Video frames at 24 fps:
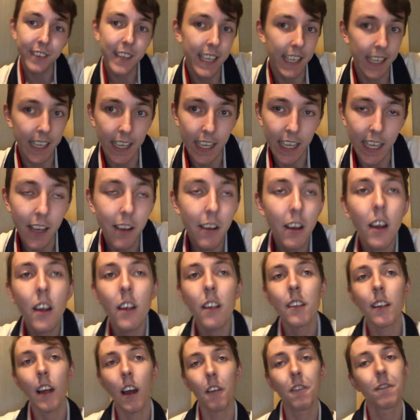Kiki.
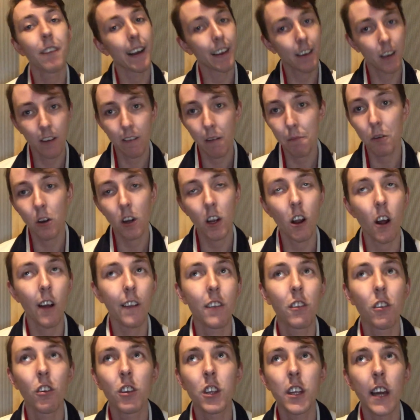So thank you for putting on
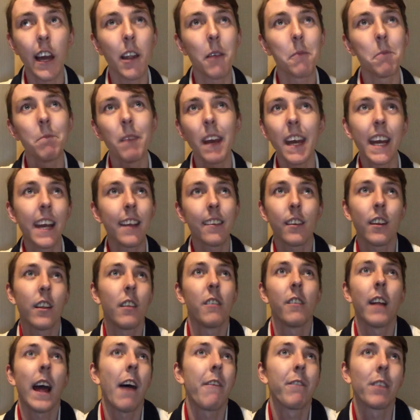such an
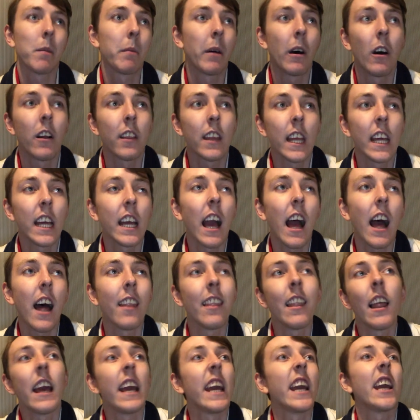amazing after party.
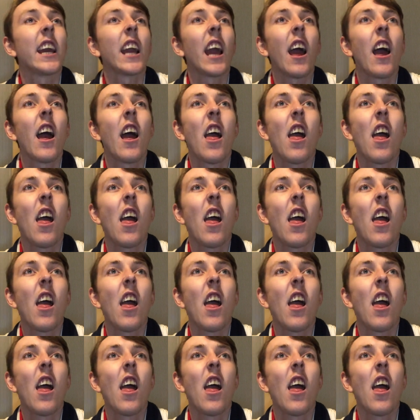And, like,